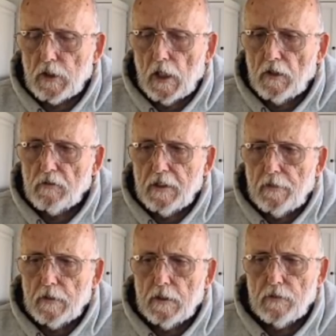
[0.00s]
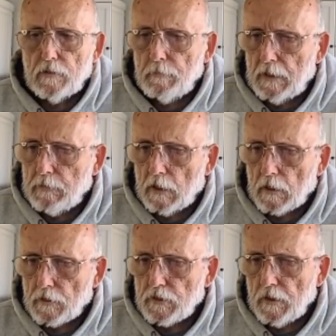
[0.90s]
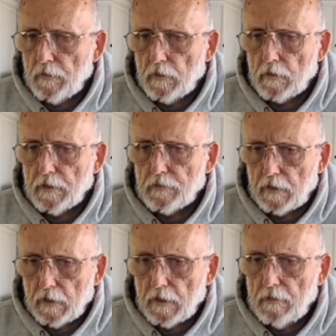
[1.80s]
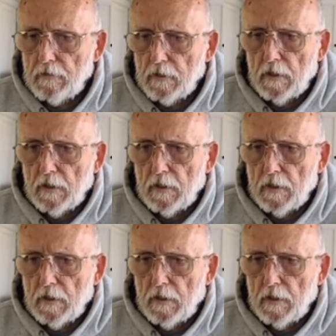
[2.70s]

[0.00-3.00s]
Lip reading: Underneath it is the big barge. There it is again.